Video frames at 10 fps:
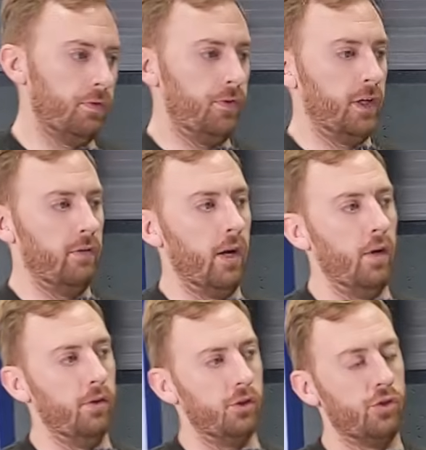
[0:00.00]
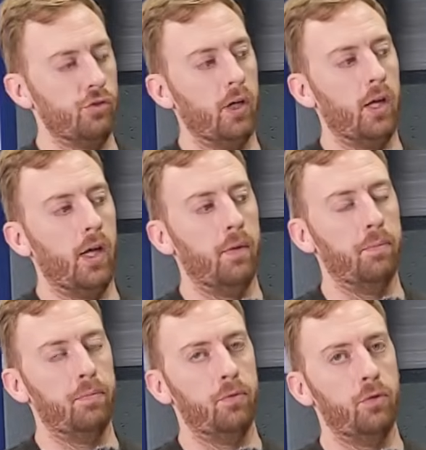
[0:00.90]
figure out
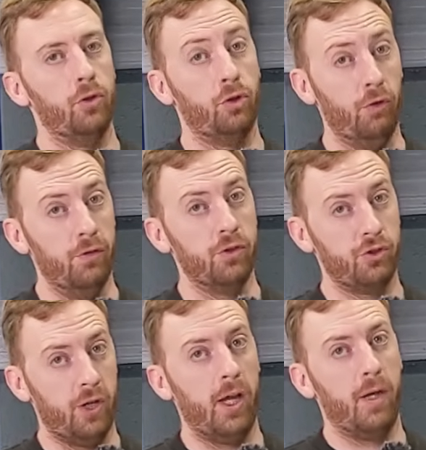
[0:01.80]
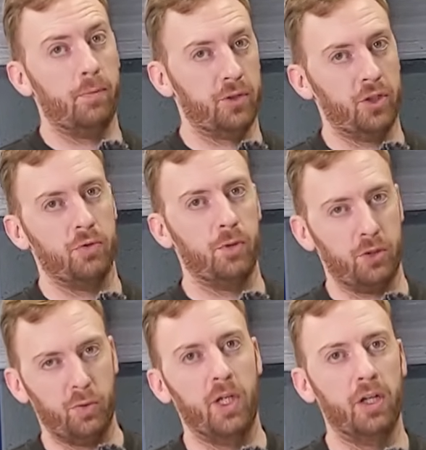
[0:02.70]
the current straight ahead position,
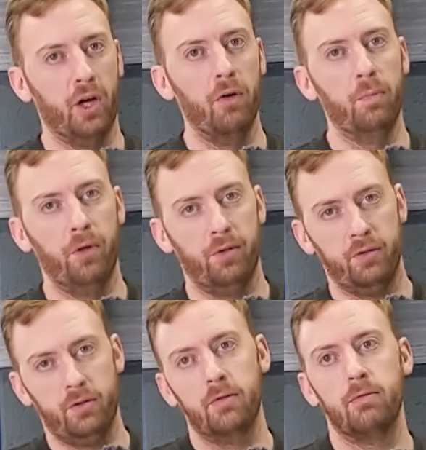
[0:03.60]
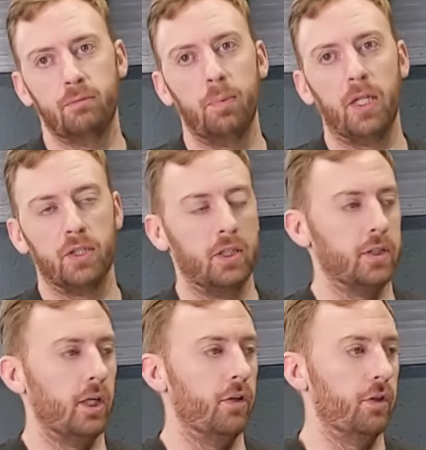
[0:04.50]
which we know, but basically
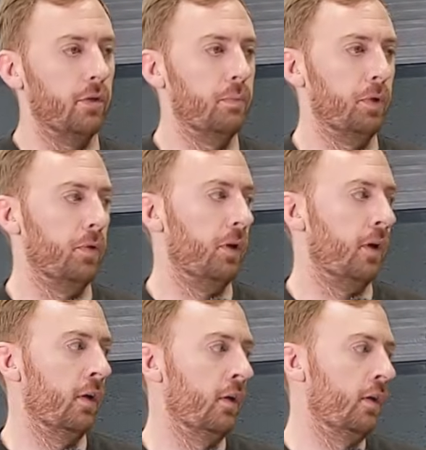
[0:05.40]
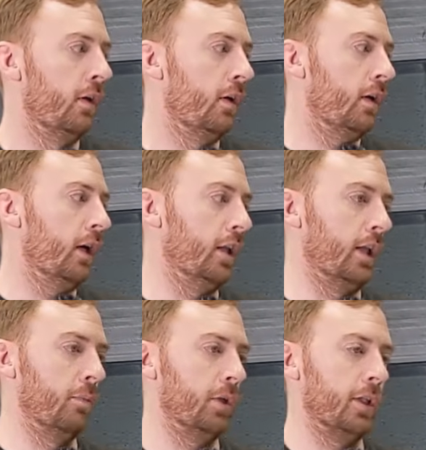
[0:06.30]
tell the computer, and
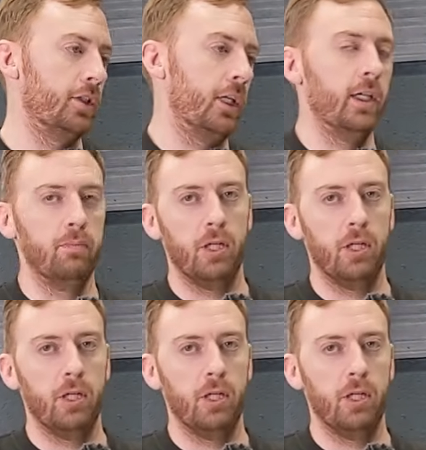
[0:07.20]
then we can take a